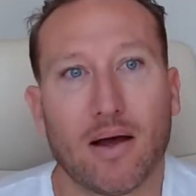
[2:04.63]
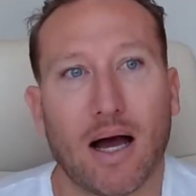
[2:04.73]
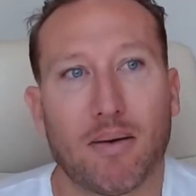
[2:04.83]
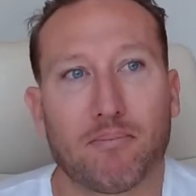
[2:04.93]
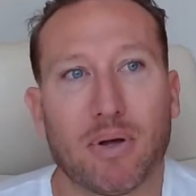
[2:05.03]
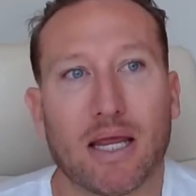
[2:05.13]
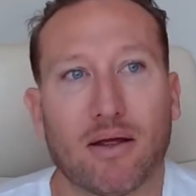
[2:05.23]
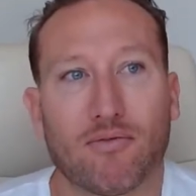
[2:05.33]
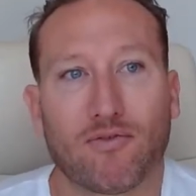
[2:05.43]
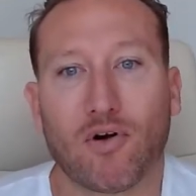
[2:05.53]
uh,
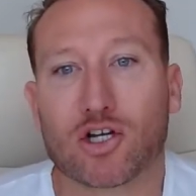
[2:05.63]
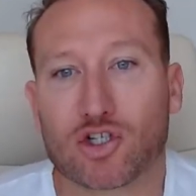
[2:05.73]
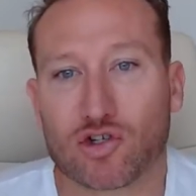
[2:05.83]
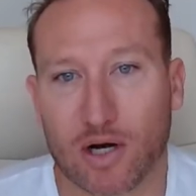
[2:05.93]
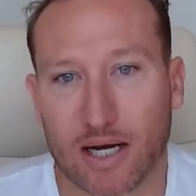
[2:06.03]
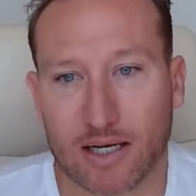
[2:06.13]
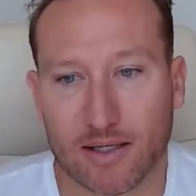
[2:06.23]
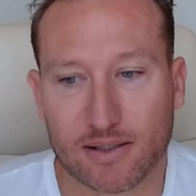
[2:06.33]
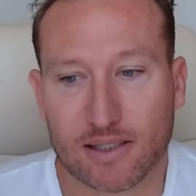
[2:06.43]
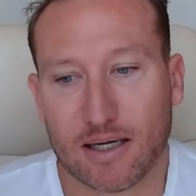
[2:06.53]
being
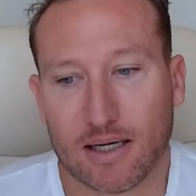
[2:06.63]
frustrated